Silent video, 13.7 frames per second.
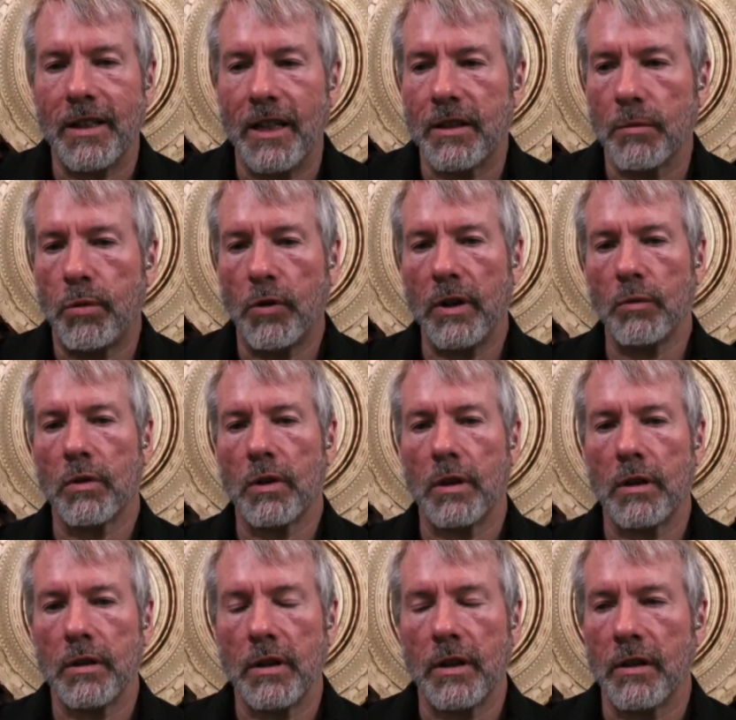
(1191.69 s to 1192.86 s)
At the point
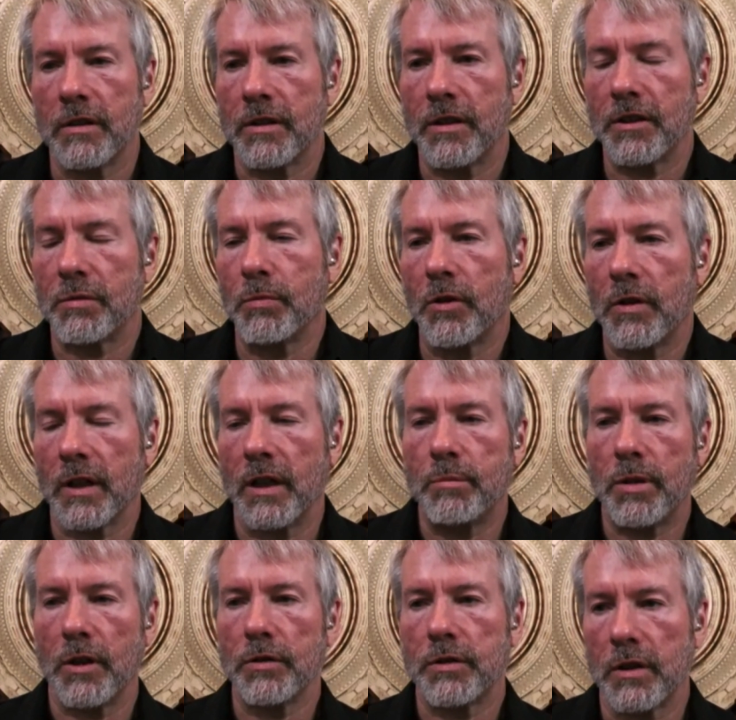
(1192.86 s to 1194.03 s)
where, this morning I
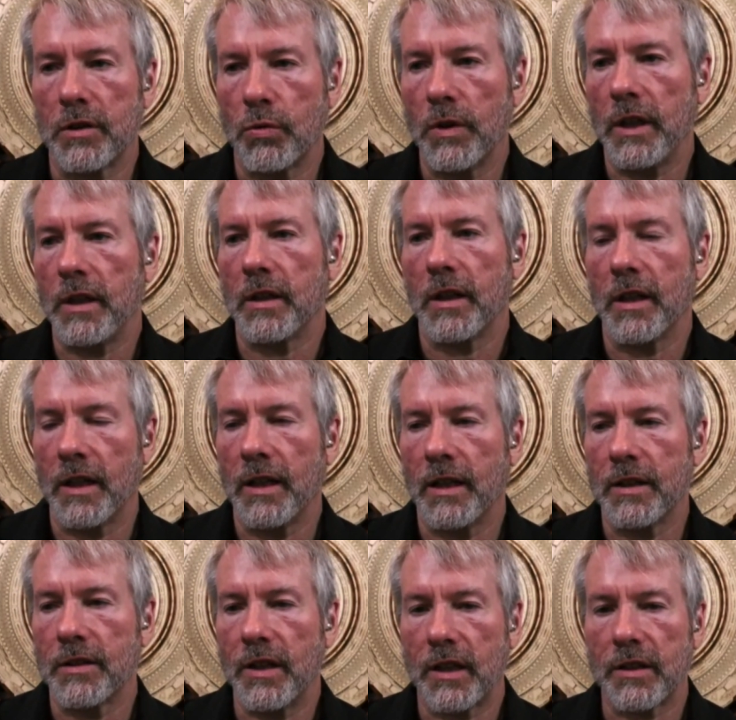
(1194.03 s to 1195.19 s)
posted a tweet and I
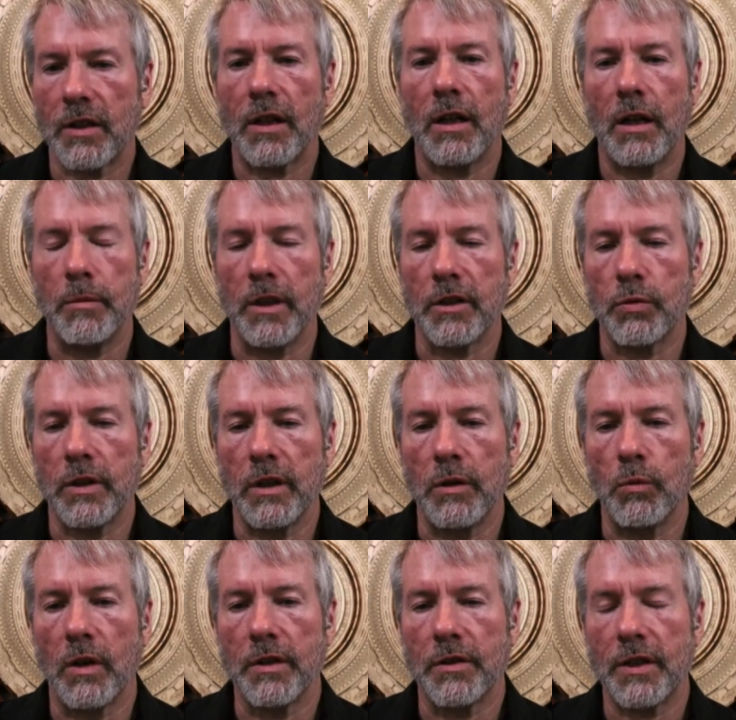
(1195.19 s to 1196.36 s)
had 6 comments within
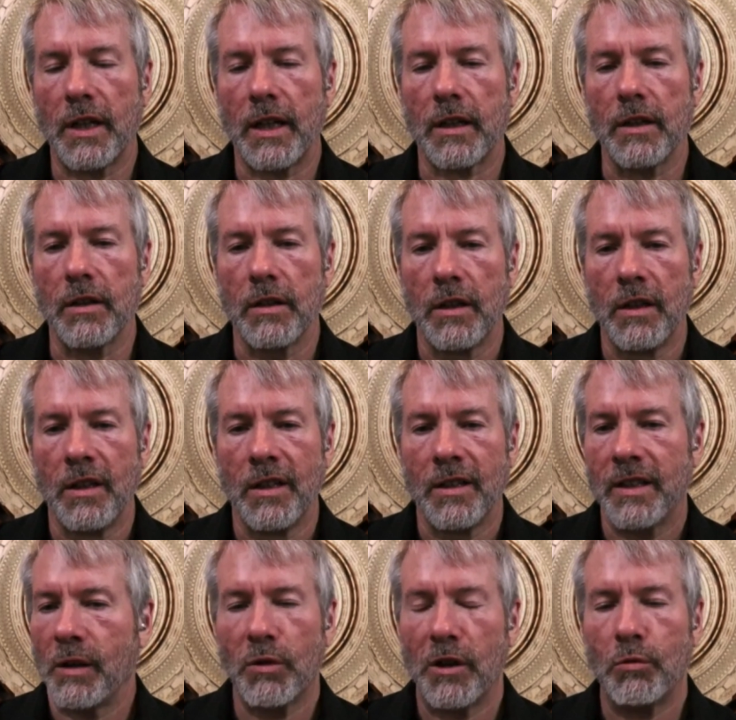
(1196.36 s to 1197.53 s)
1 second.
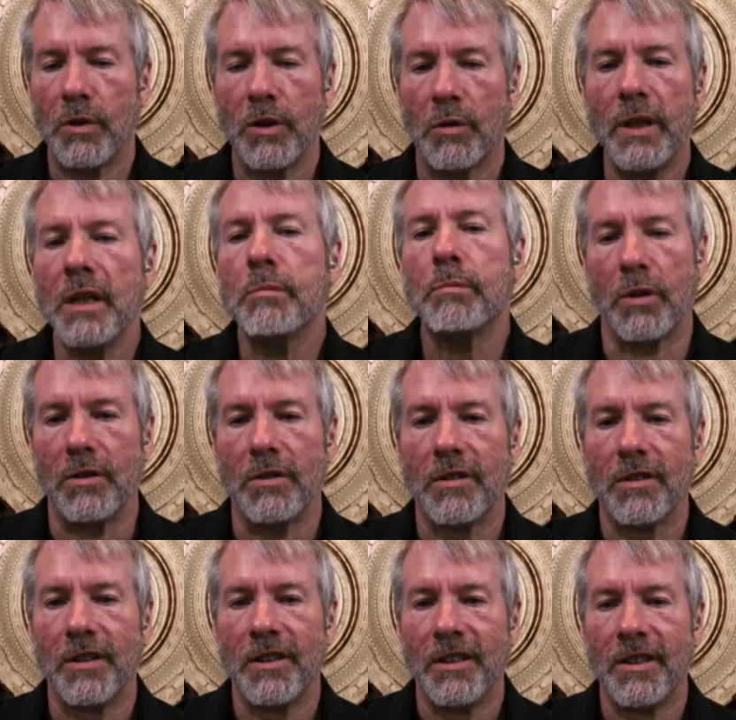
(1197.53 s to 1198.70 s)
They weren't real people.
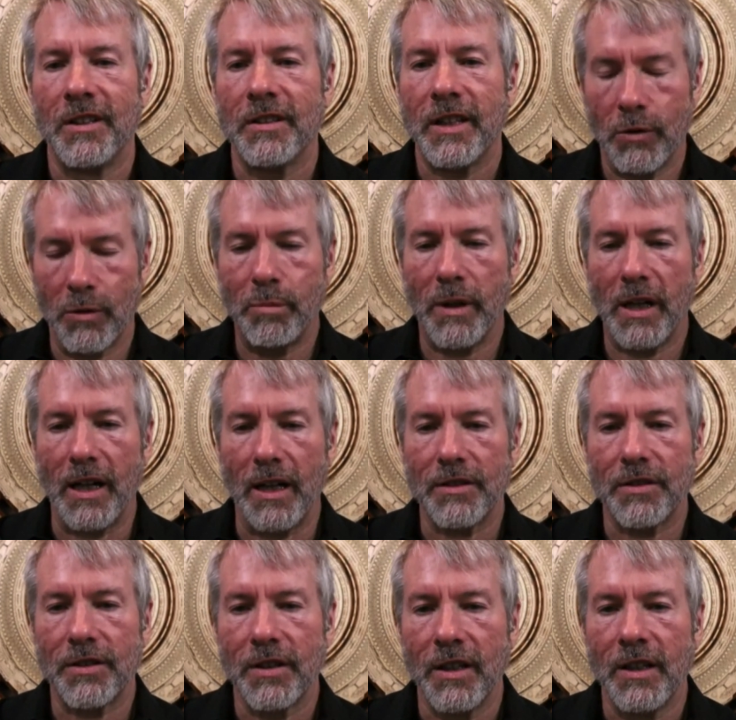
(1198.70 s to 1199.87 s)
They were
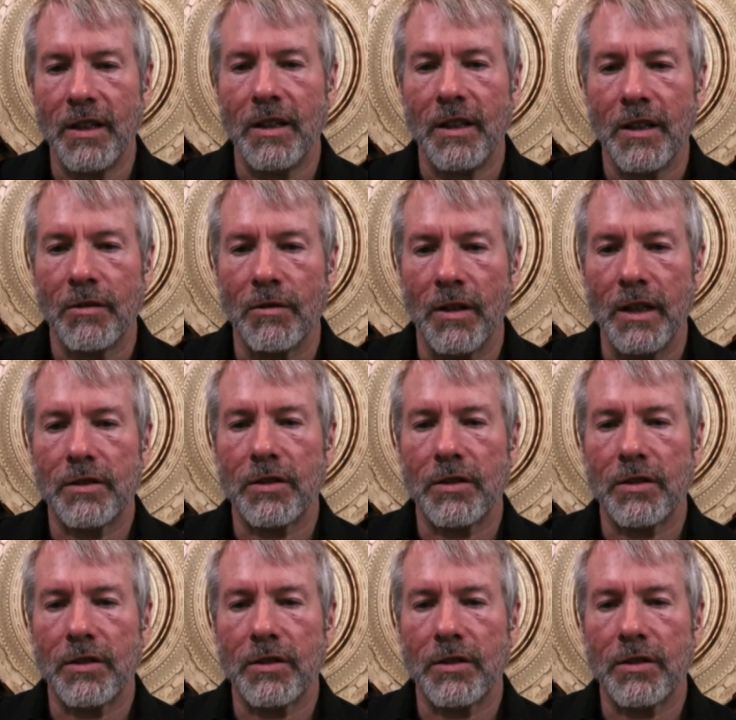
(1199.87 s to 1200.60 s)
bots, right?